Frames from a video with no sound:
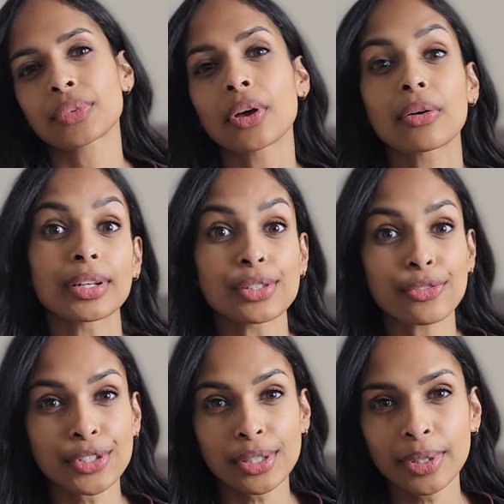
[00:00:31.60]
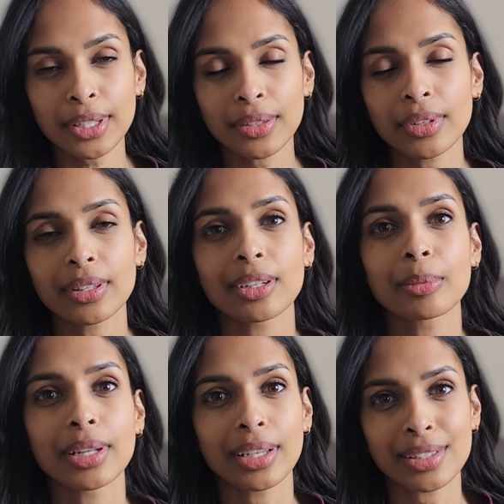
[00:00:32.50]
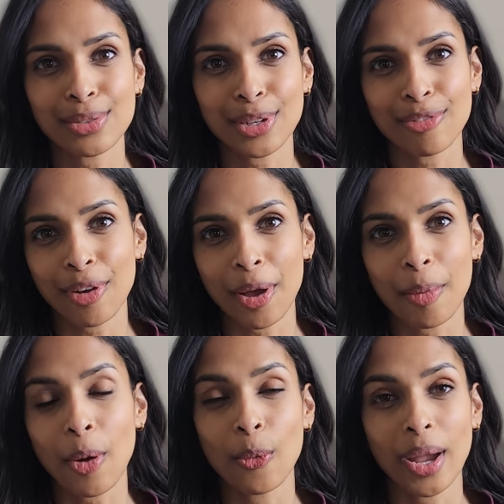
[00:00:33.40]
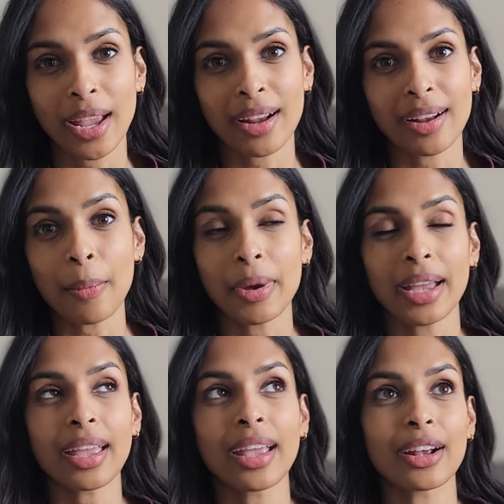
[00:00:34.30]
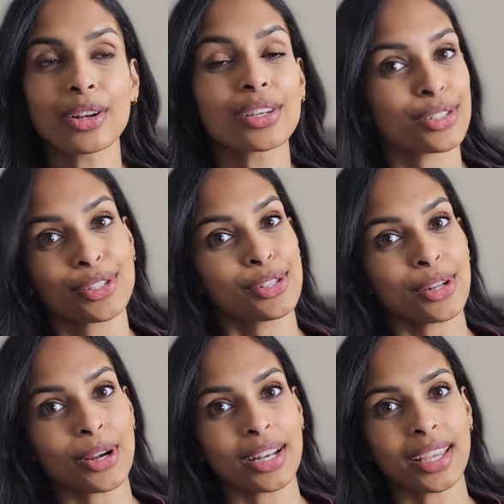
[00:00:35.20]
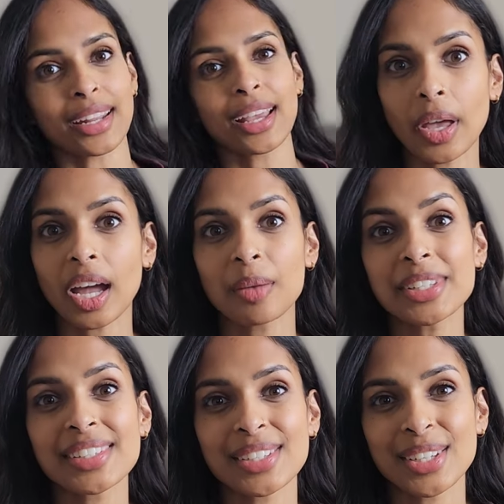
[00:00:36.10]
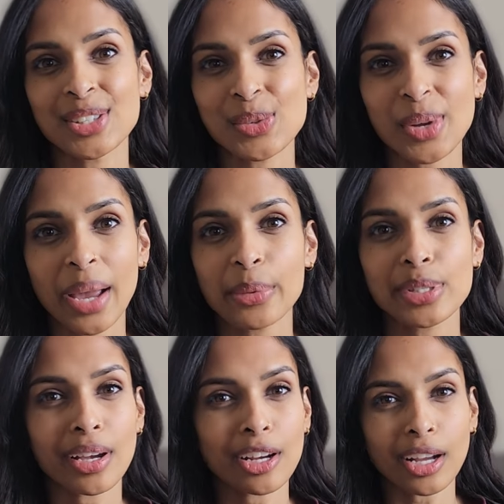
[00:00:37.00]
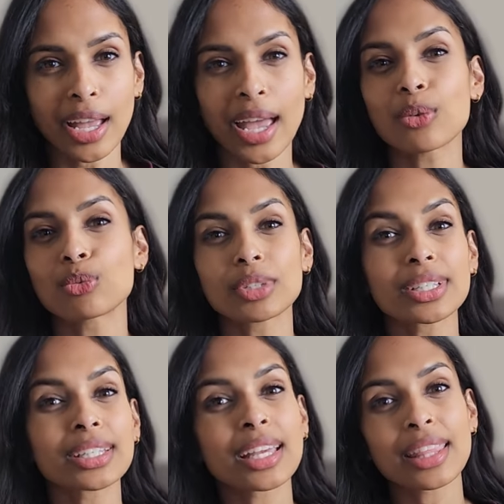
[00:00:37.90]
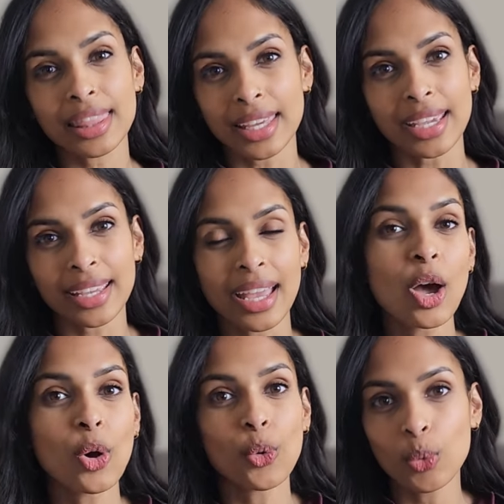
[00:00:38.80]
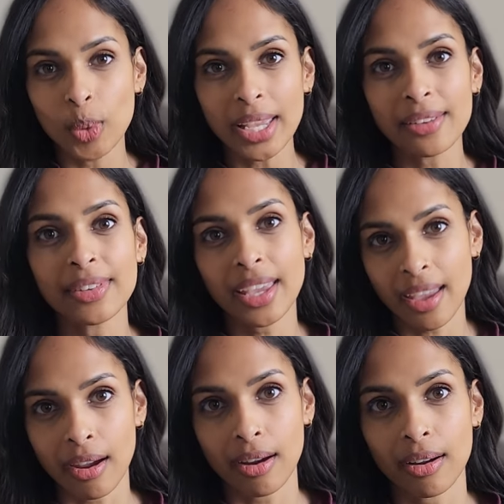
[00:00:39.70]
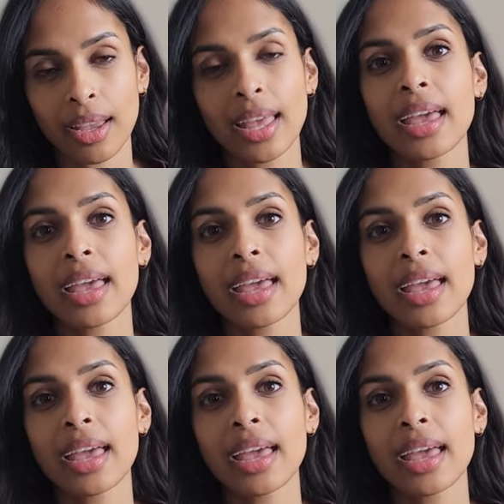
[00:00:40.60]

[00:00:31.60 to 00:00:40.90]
All right, so first I want to give you a little bit of history from where my hair started. I'm East Indian, so when I was younger, I had really thick, wavy hair,